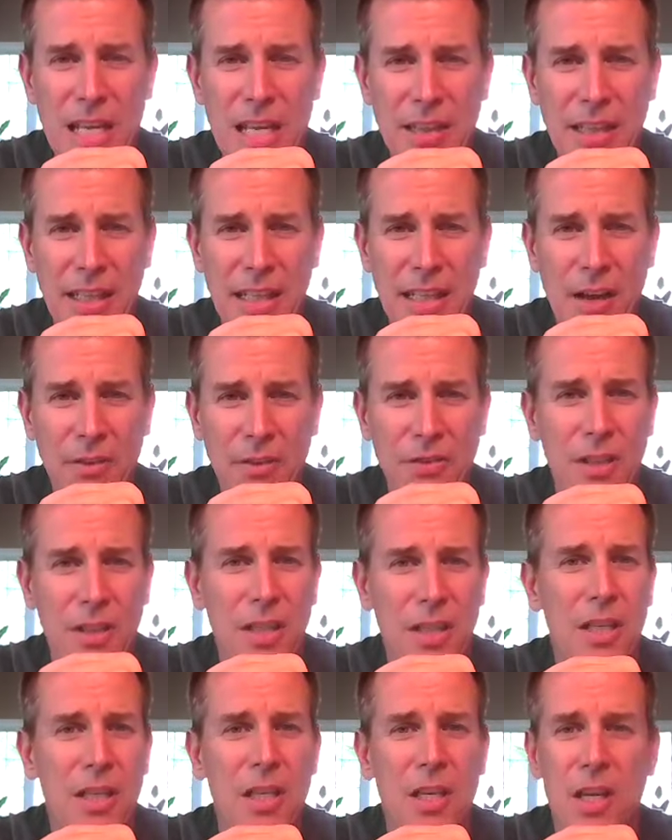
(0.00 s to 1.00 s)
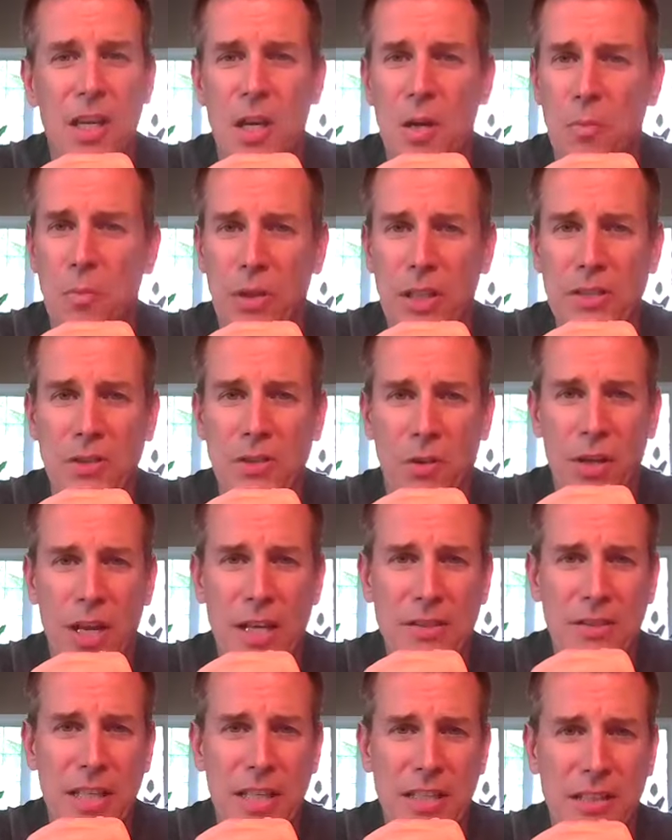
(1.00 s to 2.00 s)
anything else, please don't
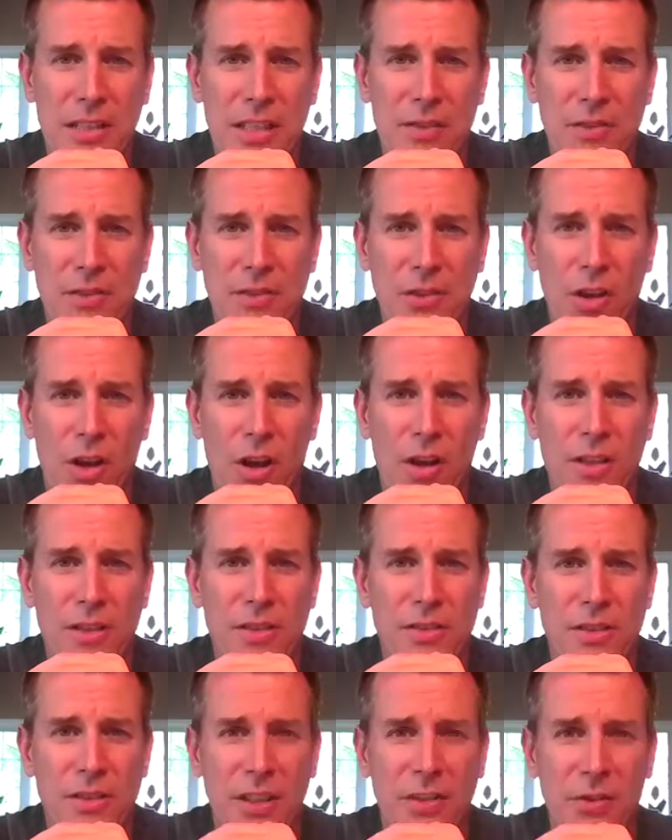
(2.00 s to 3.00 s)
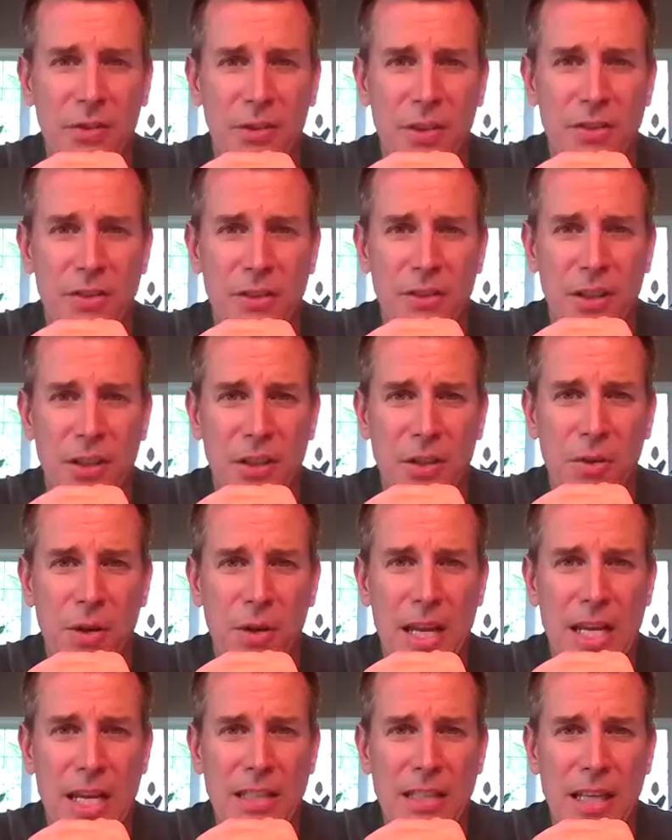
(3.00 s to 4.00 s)
hesitate to give us a call at
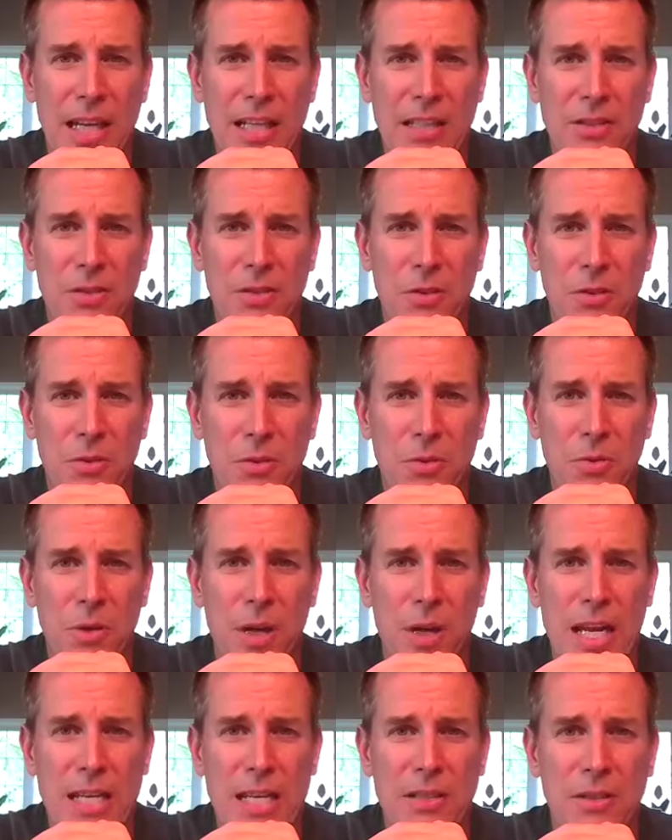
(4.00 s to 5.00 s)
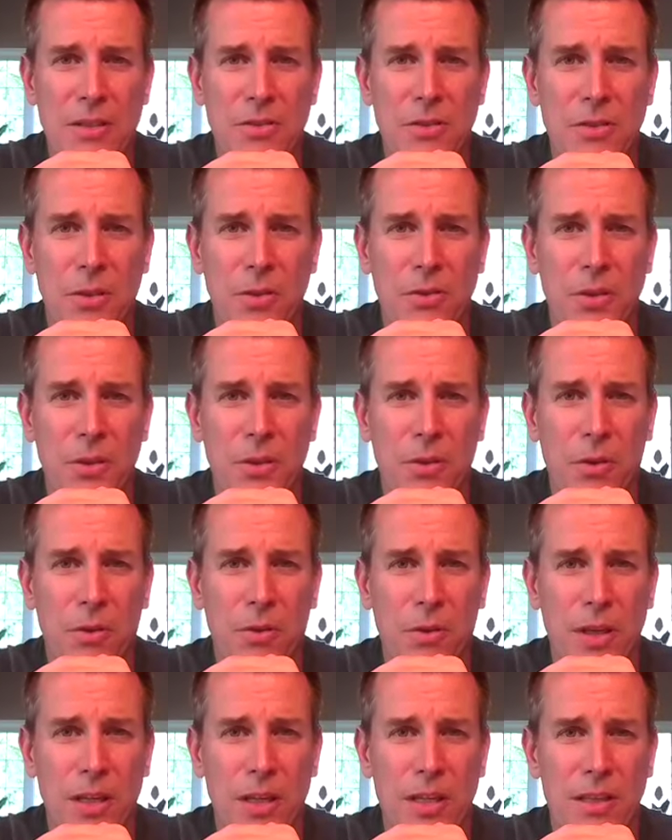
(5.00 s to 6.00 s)

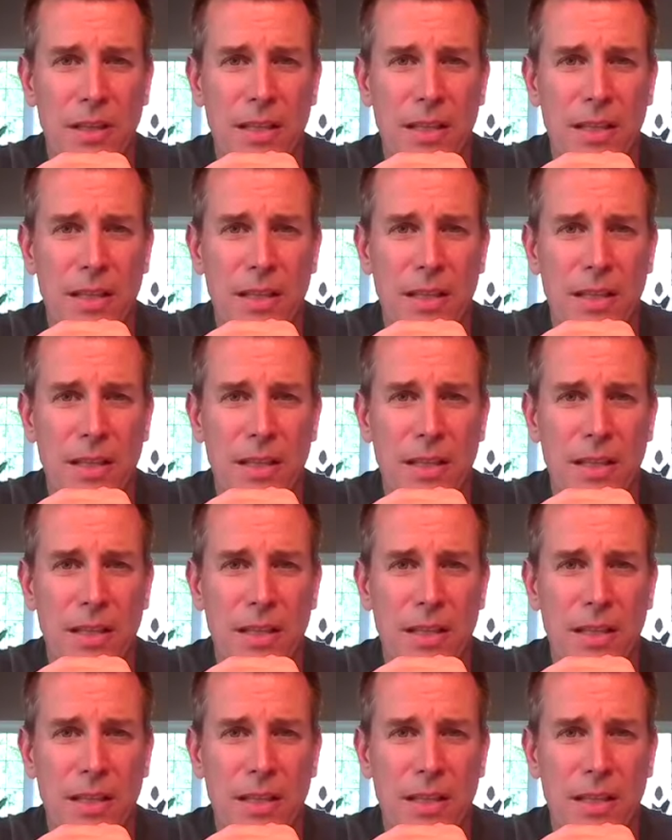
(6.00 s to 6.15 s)
630-892-8003.